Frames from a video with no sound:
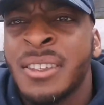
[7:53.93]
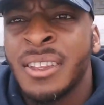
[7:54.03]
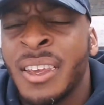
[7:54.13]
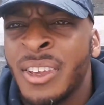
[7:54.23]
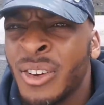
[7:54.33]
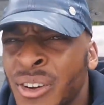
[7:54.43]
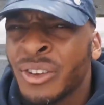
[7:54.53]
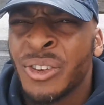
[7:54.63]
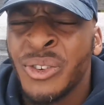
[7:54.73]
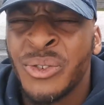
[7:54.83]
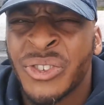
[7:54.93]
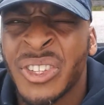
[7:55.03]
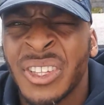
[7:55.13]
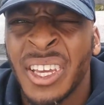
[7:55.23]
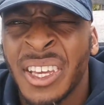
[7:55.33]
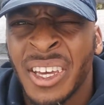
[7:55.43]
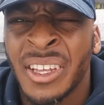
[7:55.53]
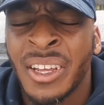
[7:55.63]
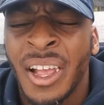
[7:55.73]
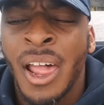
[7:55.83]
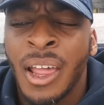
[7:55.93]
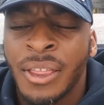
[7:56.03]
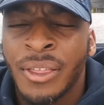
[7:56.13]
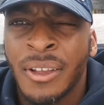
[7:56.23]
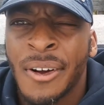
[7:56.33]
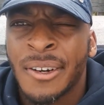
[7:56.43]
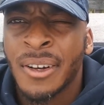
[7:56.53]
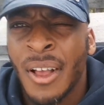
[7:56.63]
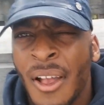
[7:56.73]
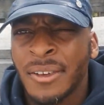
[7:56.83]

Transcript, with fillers: said that he caught a huge snakehead. Looks like it was about two